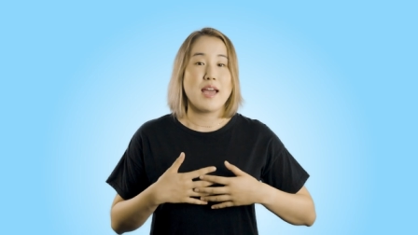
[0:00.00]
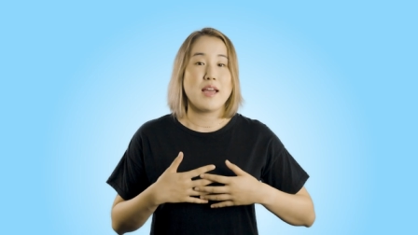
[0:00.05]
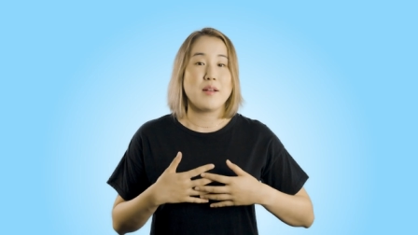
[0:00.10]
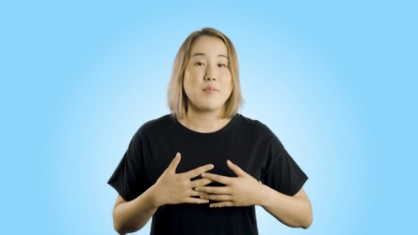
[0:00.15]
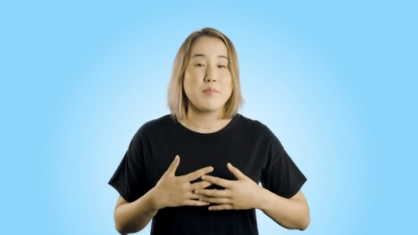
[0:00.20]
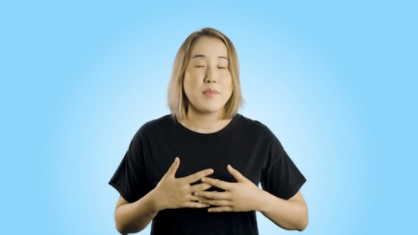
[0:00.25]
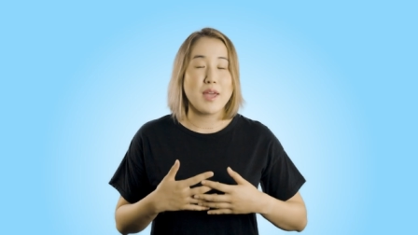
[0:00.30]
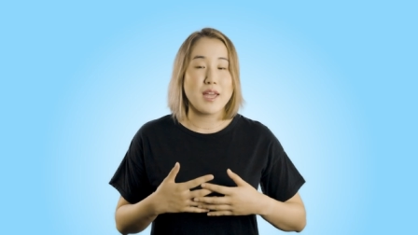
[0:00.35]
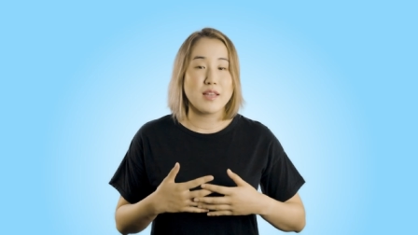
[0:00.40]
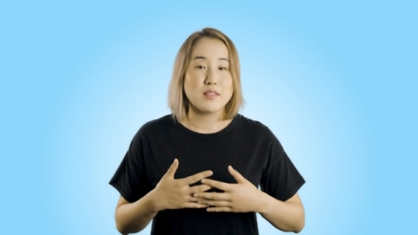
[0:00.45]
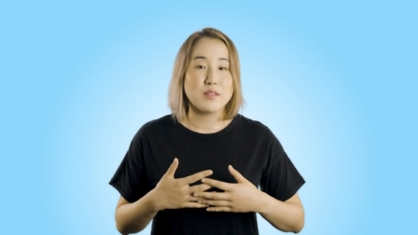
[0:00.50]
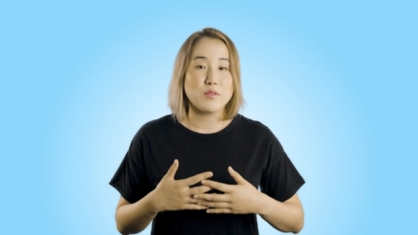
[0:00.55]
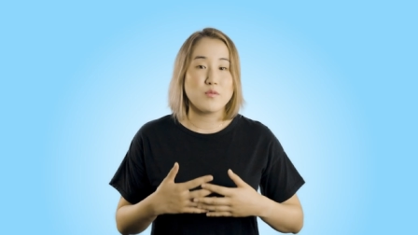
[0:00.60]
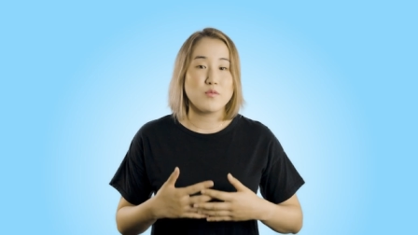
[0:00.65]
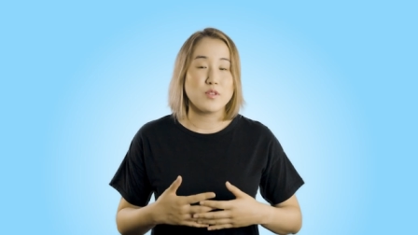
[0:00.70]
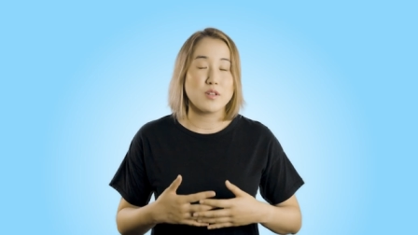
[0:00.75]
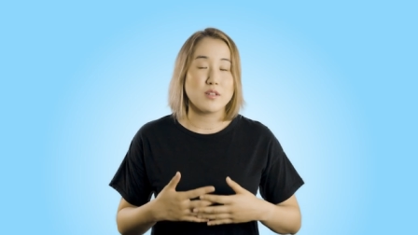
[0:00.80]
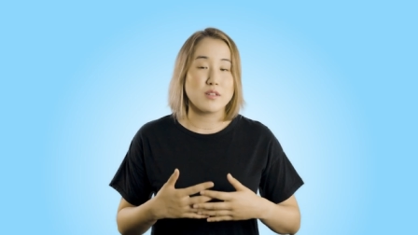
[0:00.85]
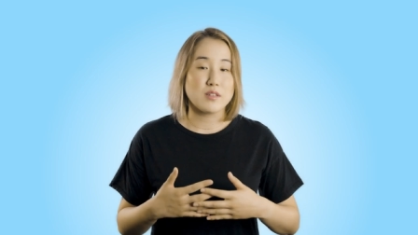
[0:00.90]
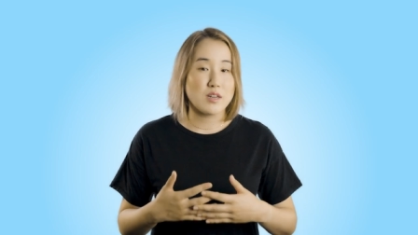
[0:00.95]
and make
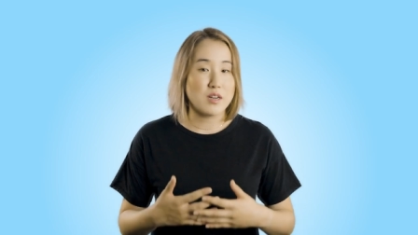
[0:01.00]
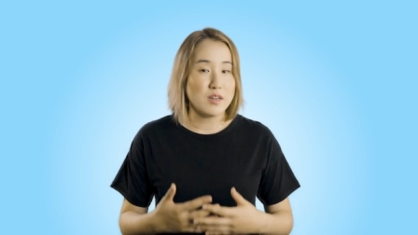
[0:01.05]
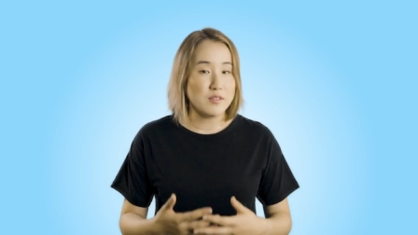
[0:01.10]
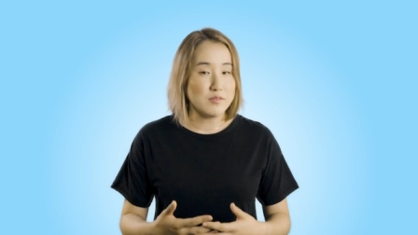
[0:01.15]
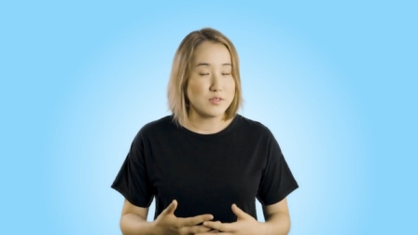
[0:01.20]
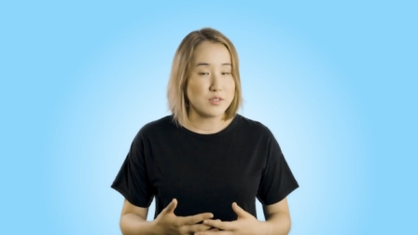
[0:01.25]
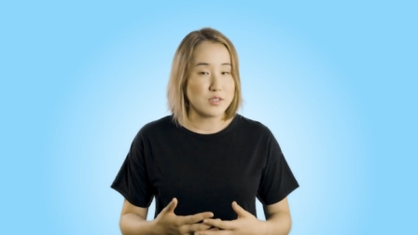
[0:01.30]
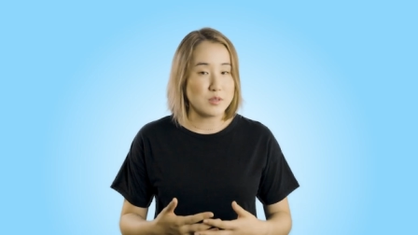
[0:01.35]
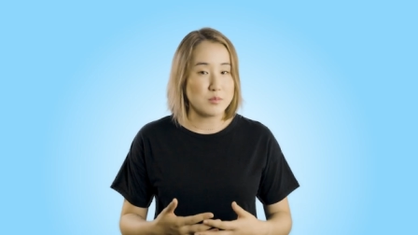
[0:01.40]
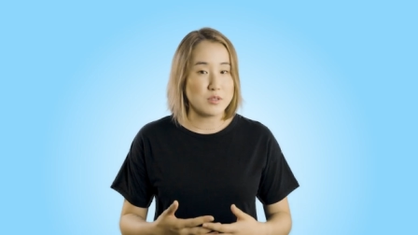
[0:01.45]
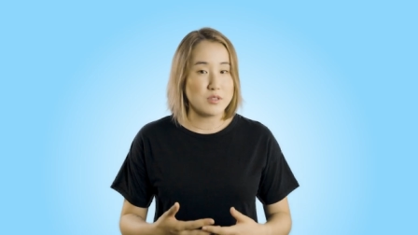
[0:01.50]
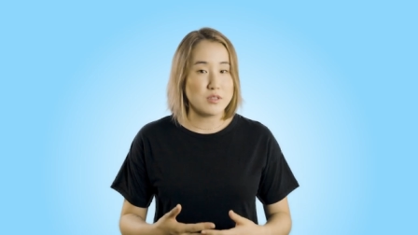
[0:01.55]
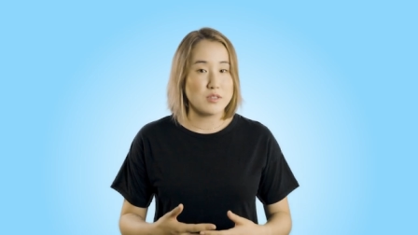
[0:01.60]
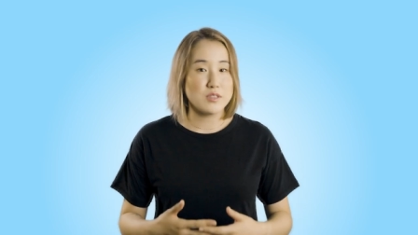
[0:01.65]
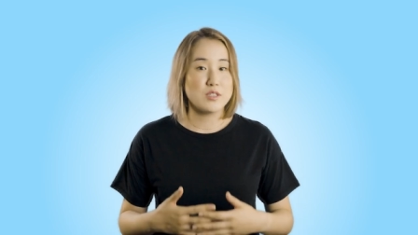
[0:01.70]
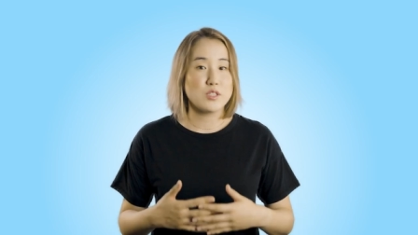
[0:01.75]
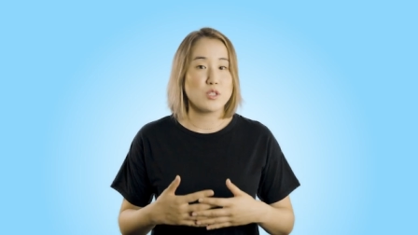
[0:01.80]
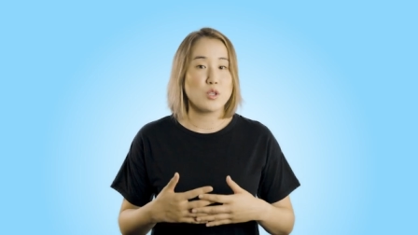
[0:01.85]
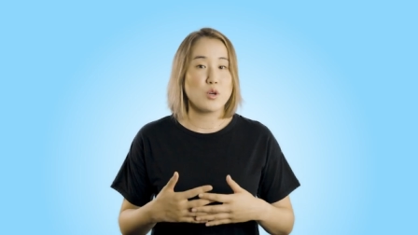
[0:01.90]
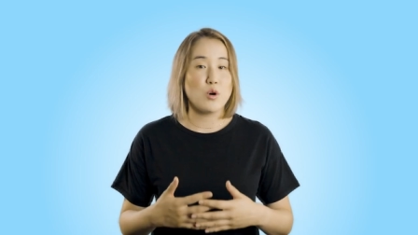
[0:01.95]
them feel
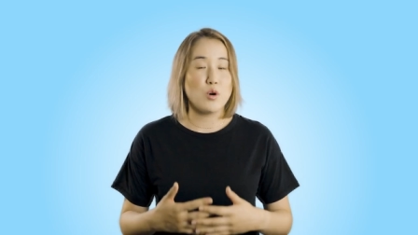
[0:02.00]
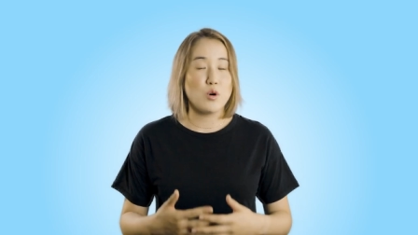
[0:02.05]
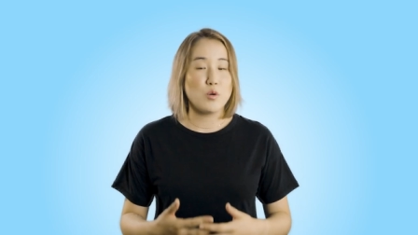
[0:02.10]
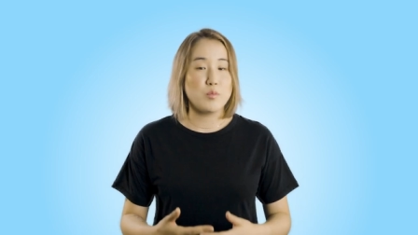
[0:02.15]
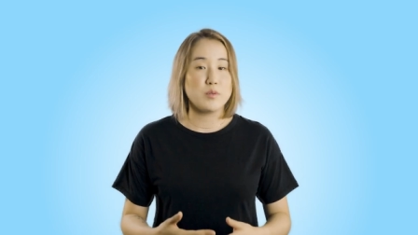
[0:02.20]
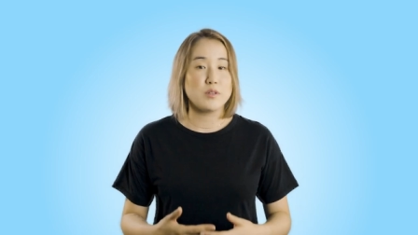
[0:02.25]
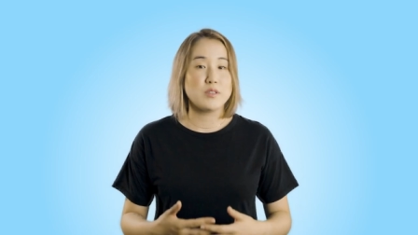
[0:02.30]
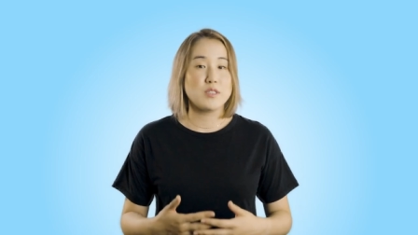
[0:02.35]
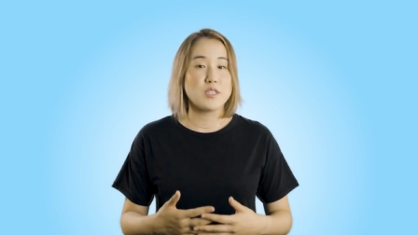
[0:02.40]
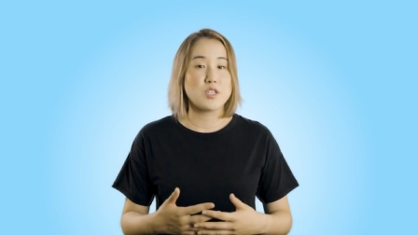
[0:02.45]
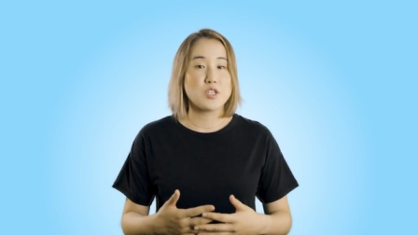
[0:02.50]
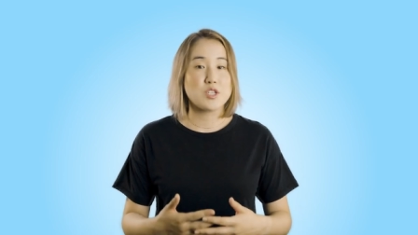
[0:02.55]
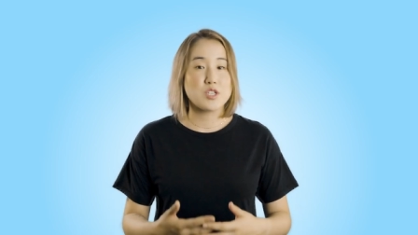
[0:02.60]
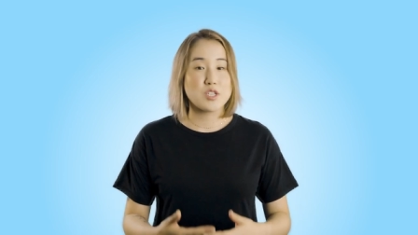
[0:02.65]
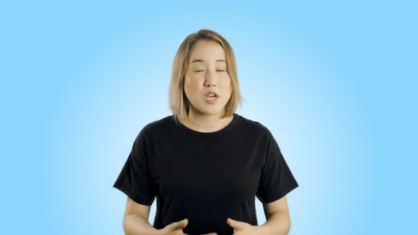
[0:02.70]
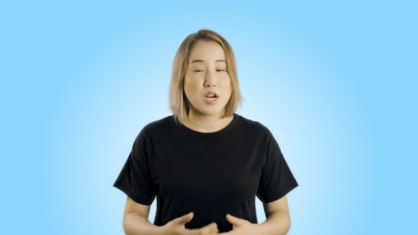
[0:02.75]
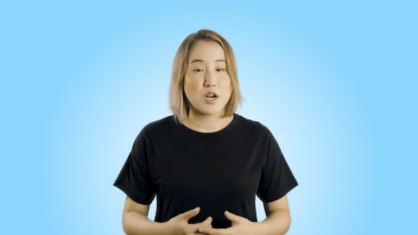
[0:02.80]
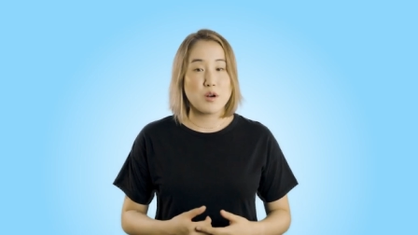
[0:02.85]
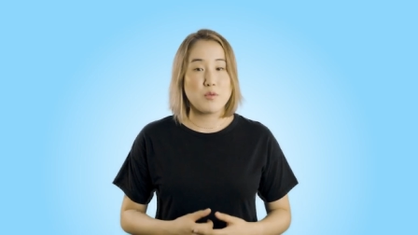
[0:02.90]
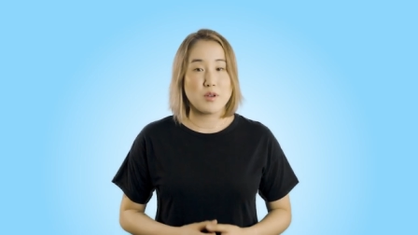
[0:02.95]
comfortable to openly
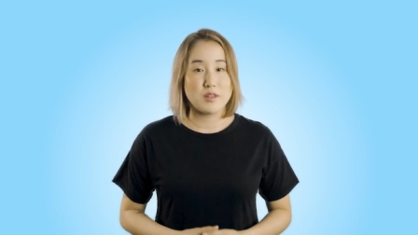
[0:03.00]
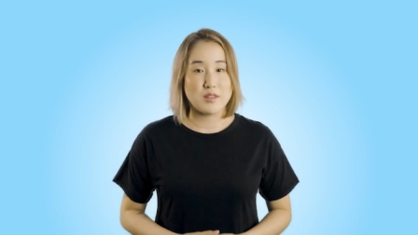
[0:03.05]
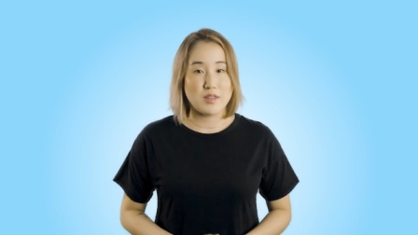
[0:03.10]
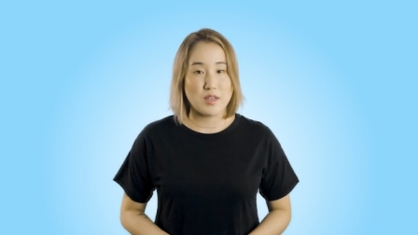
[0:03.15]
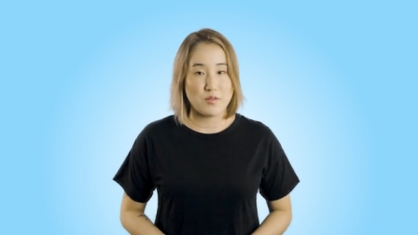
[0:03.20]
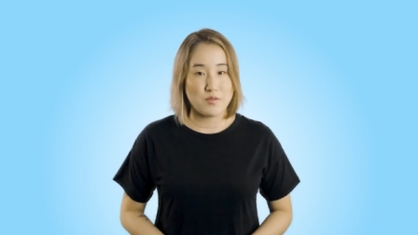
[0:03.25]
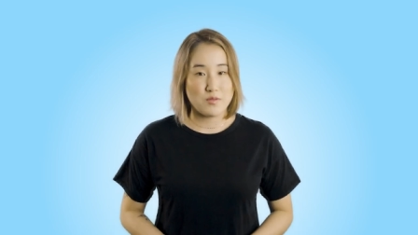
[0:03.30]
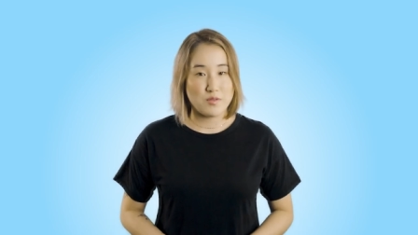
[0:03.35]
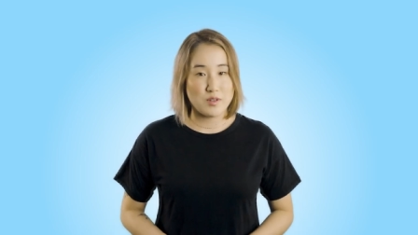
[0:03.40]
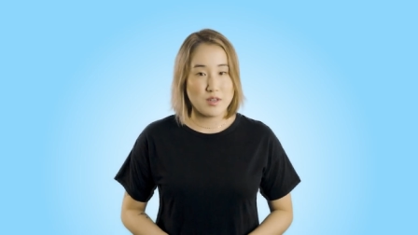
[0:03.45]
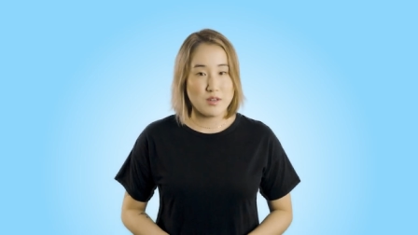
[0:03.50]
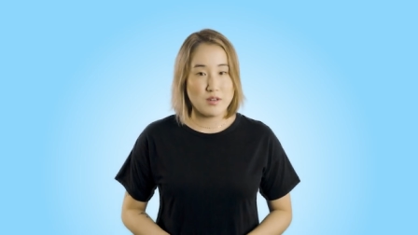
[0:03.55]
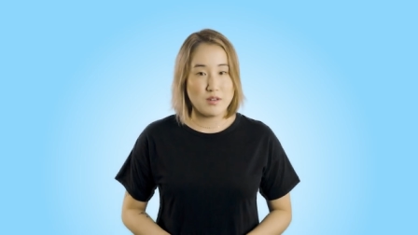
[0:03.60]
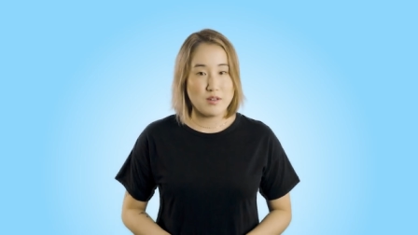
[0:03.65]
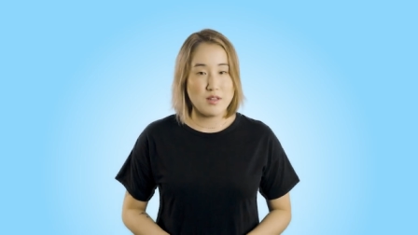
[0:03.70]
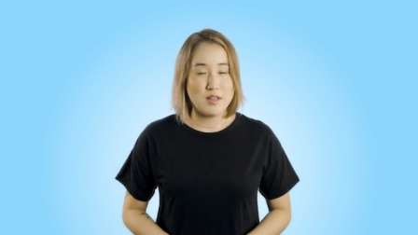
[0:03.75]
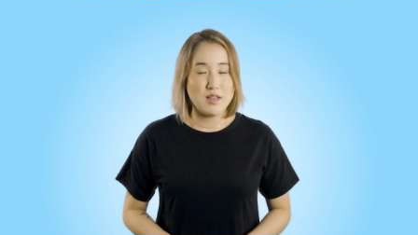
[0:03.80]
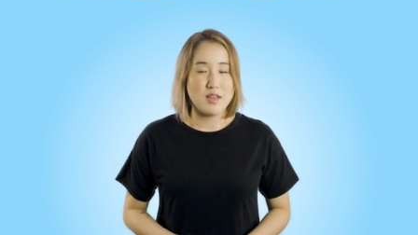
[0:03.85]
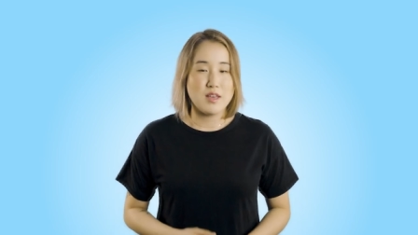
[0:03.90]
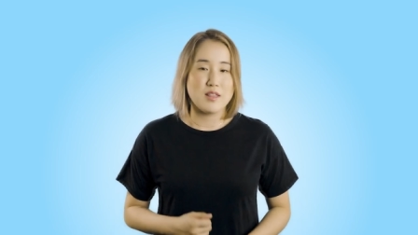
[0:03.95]
share what they
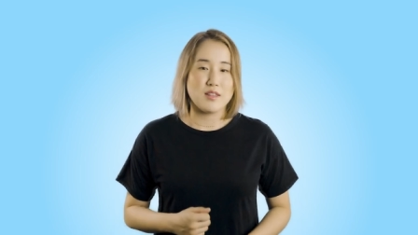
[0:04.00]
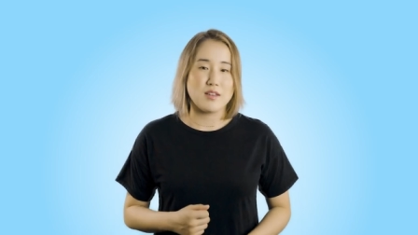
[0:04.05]
feel,